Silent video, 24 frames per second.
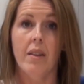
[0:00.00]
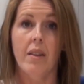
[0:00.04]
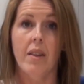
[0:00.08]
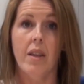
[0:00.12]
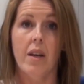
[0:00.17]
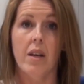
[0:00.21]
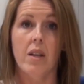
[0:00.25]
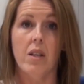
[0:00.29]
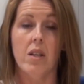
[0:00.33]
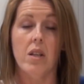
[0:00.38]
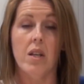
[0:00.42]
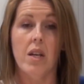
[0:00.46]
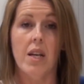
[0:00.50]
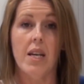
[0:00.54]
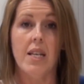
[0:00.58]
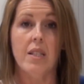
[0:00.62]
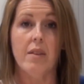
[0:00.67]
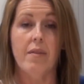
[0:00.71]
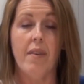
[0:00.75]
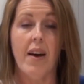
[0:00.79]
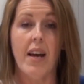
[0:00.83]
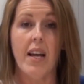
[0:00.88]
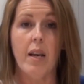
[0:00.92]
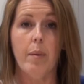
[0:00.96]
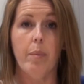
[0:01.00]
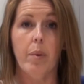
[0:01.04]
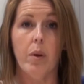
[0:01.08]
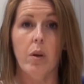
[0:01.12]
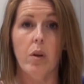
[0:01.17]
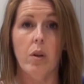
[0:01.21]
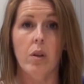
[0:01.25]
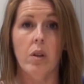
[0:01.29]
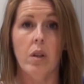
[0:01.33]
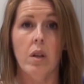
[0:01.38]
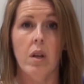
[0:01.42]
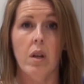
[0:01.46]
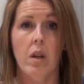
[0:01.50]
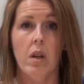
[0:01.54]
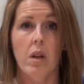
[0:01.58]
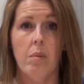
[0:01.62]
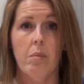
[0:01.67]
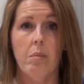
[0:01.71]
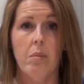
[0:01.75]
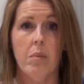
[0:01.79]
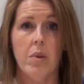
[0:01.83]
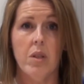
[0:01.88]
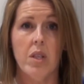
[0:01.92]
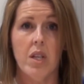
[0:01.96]
that is available
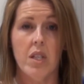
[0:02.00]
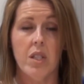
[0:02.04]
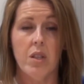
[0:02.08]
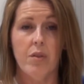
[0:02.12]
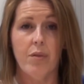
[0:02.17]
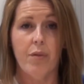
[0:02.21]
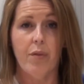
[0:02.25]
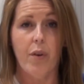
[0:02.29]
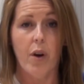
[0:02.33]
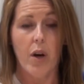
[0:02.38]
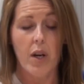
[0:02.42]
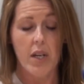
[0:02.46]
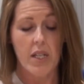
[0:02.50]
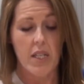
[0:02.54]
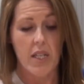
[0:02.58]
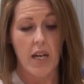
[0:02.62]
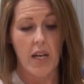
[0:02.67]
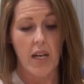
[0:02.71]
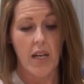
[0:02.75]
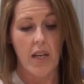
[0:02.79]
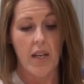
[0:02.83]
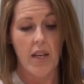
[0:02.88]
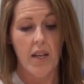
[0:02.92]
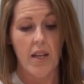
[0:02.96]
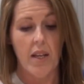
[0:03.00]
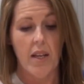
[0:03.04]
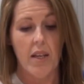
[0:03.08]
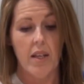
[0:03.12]
Monday to Friday,